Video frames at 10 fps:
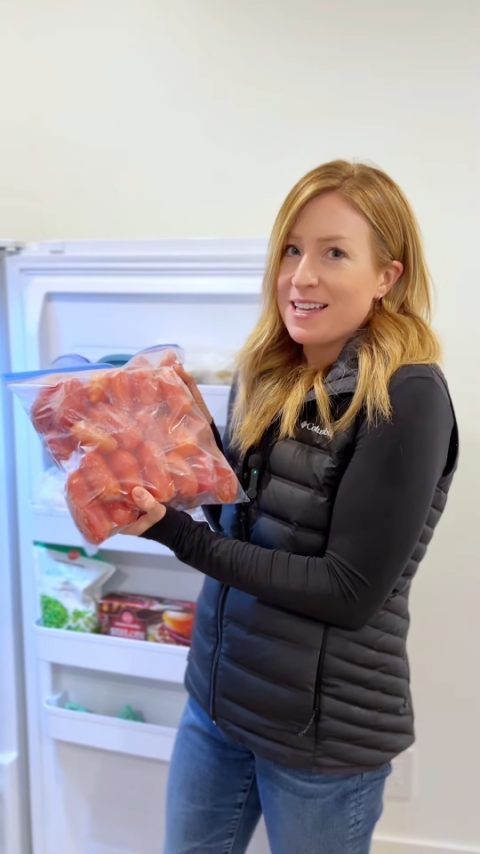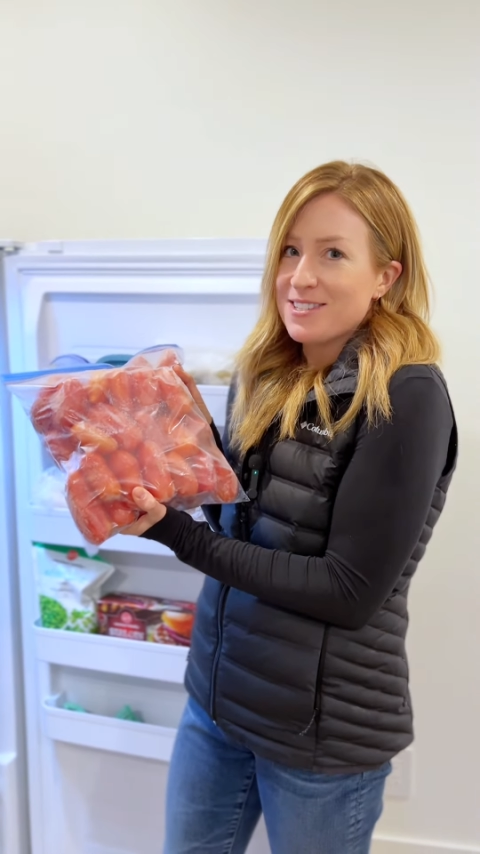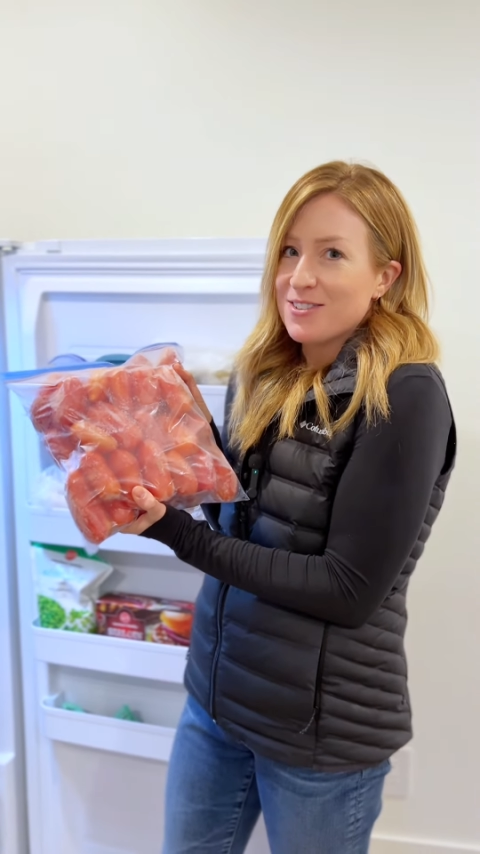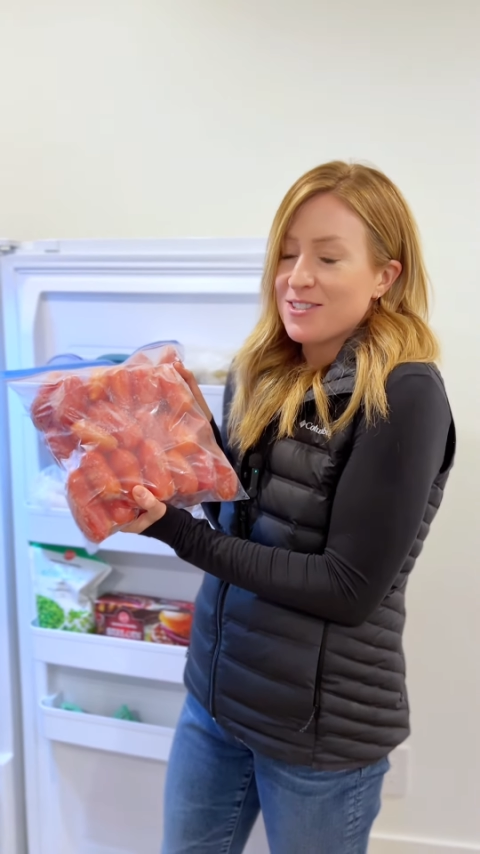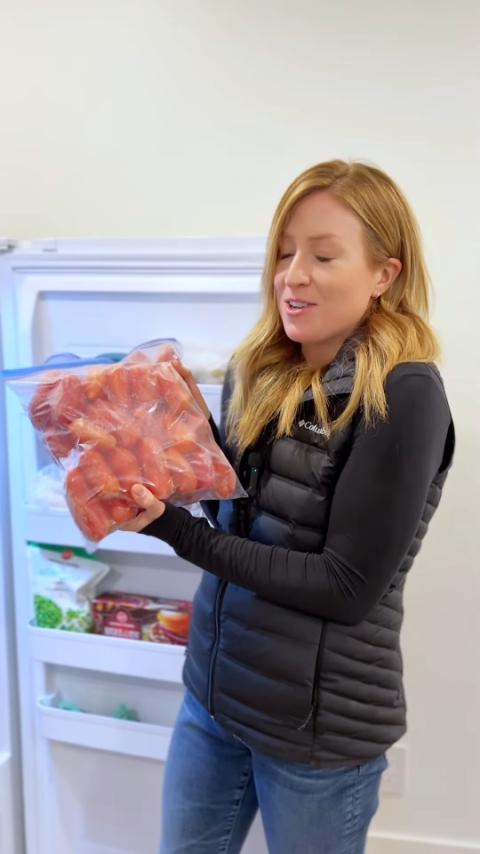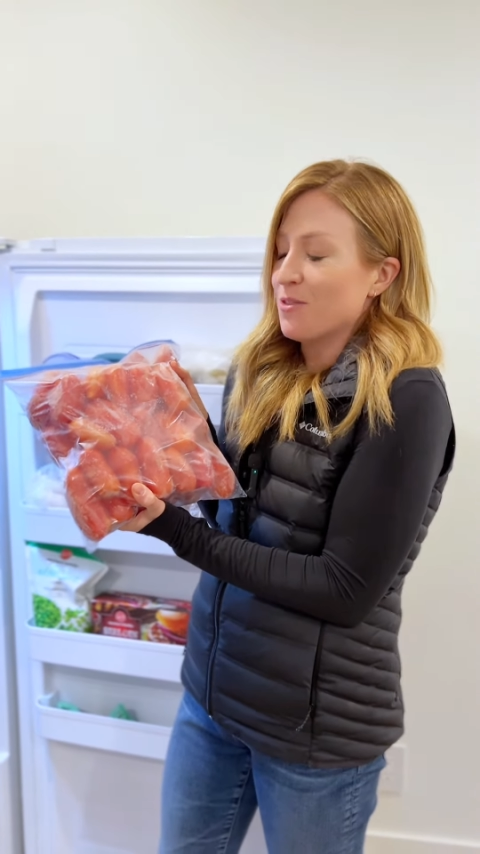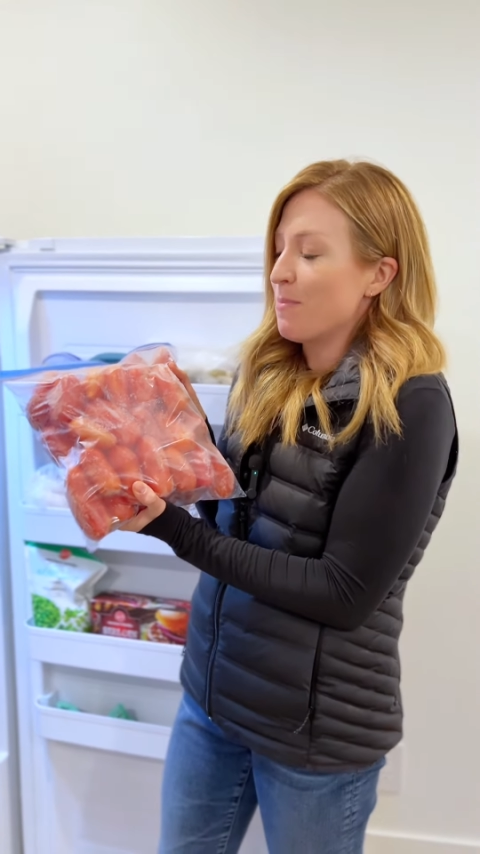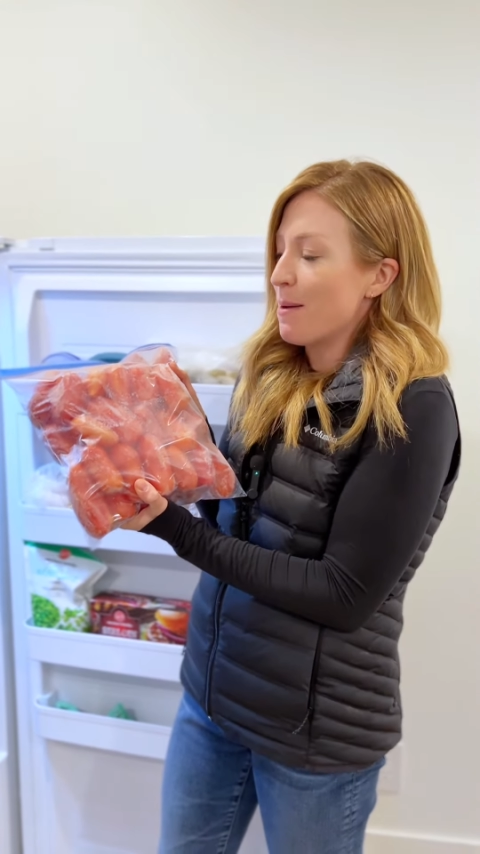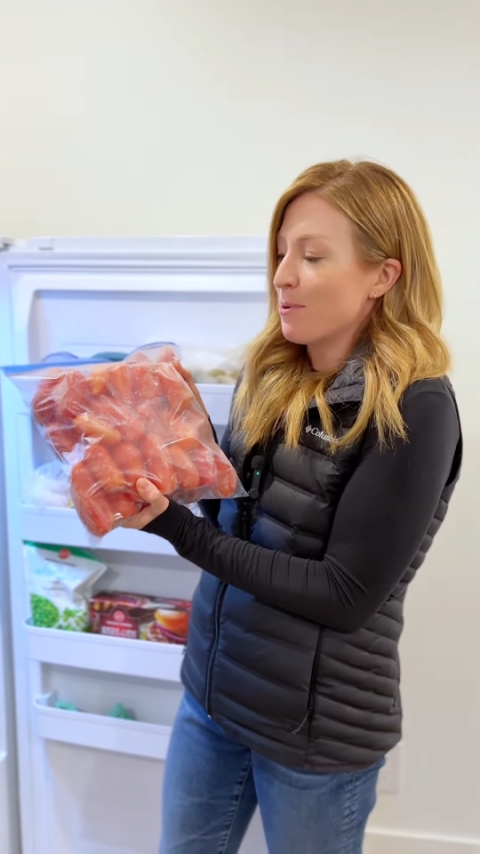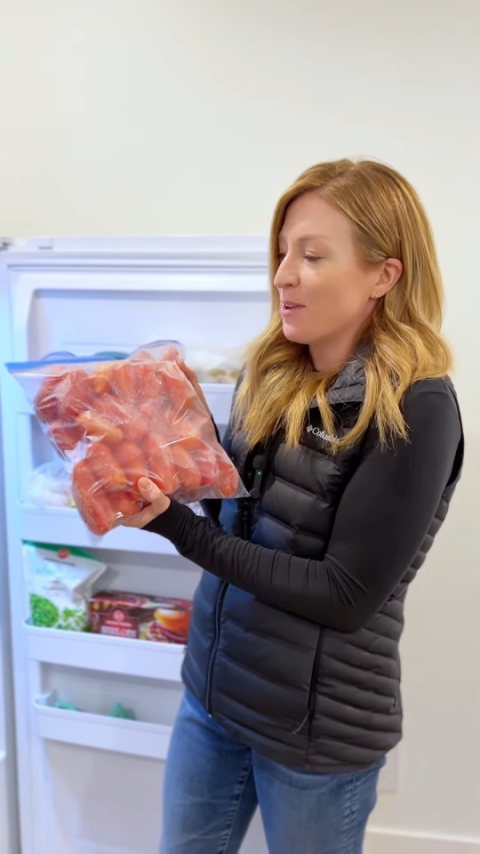basil, salt
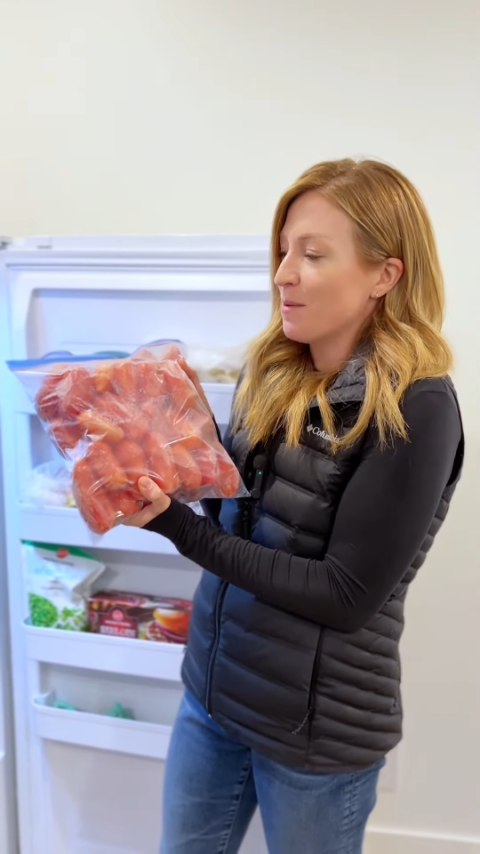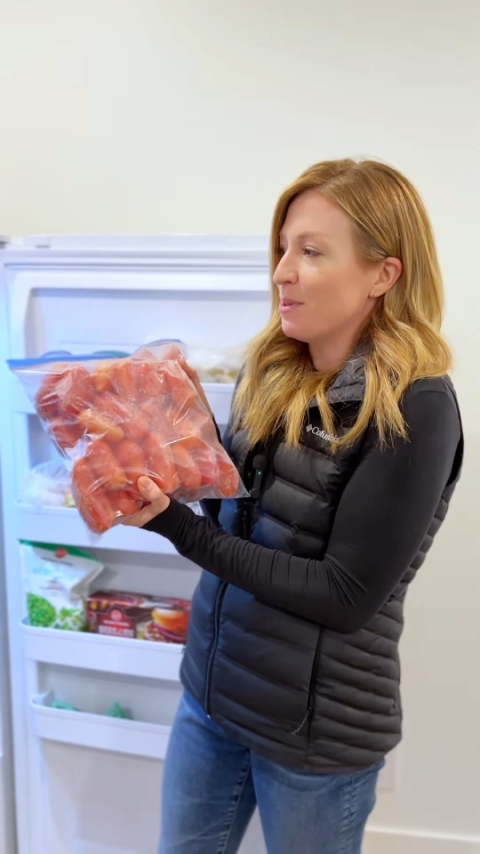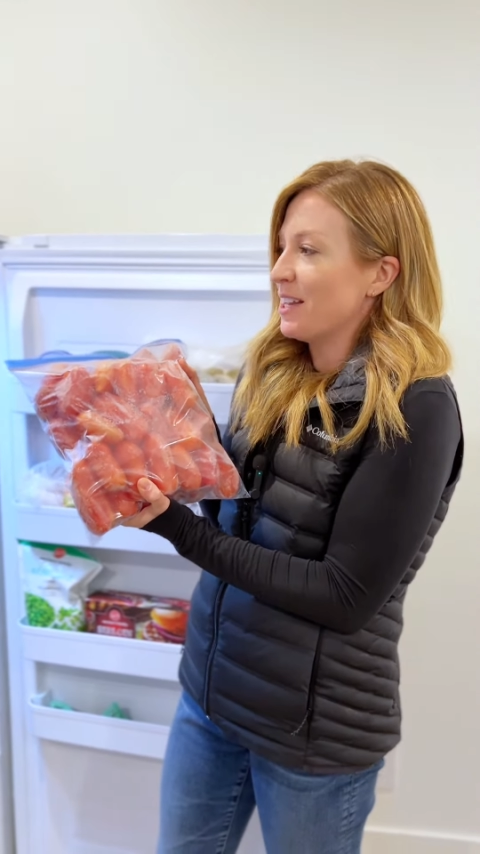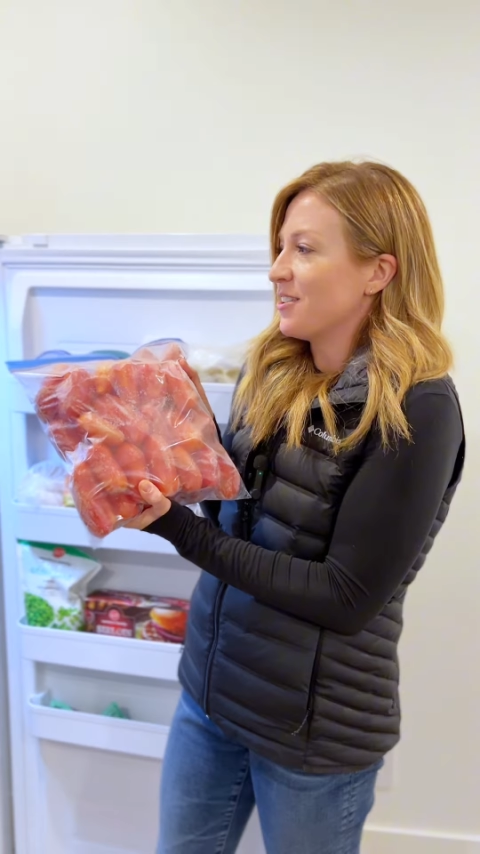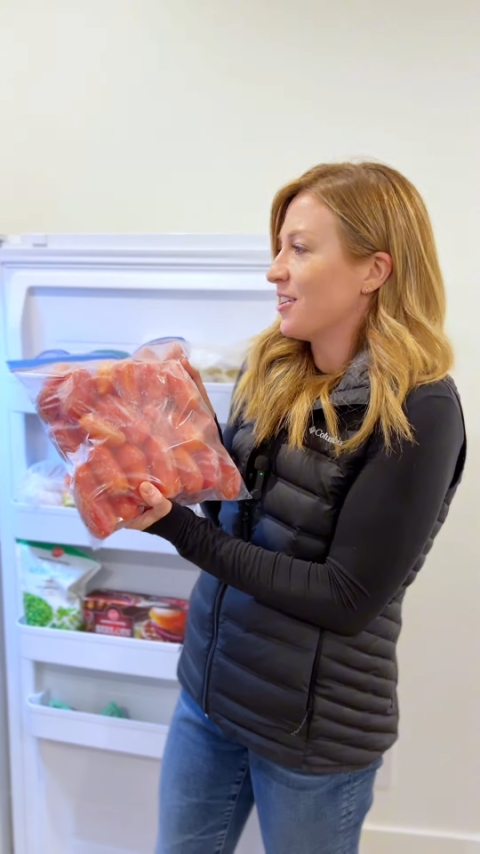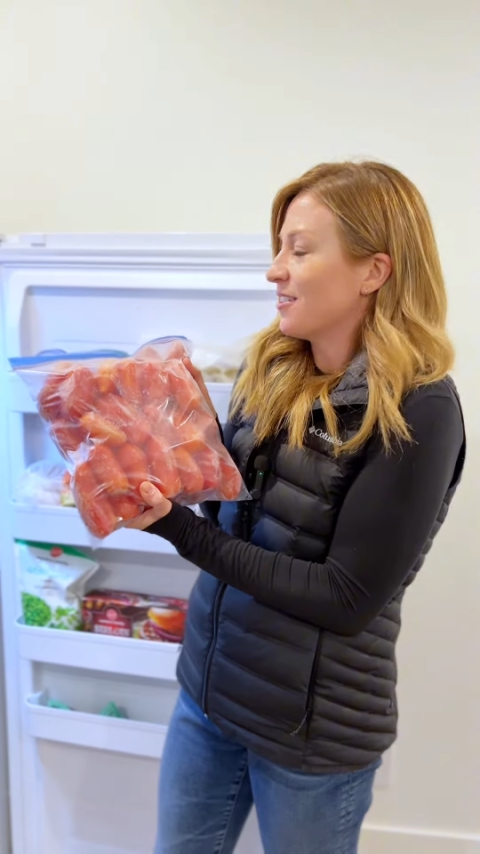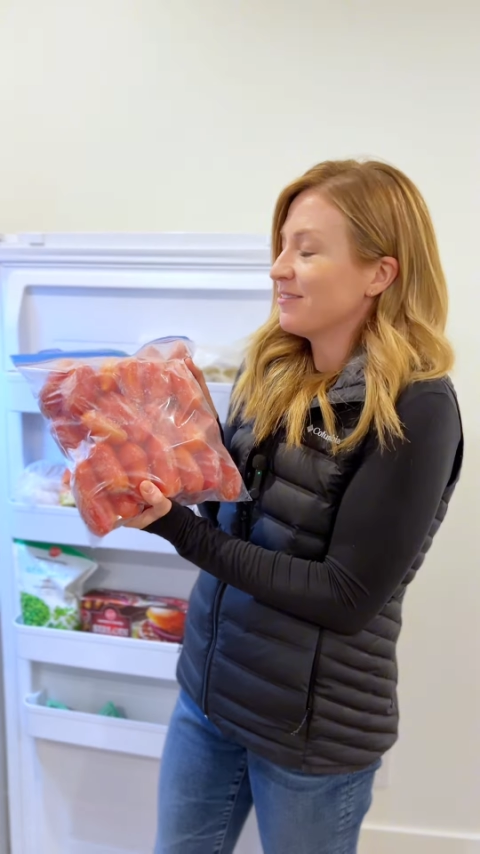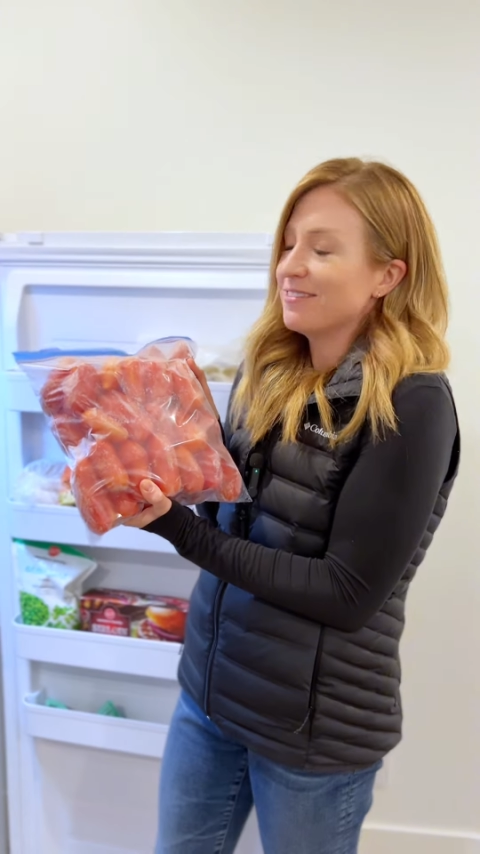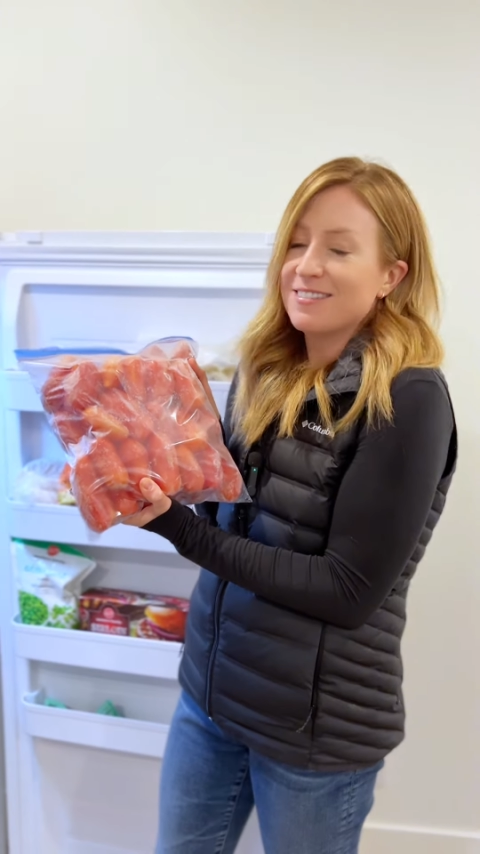and pepper in the blender.